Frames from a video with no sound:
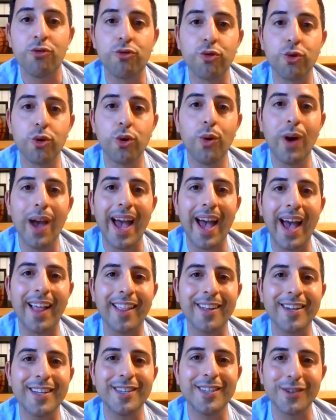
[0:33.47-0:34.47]
Drew
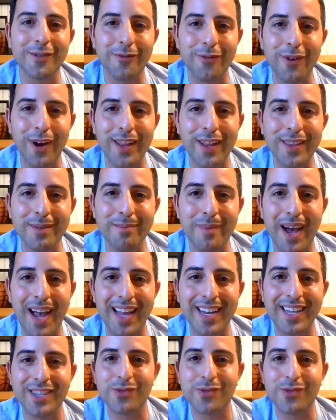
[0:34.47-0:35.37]
Allen, he's a friend of mine.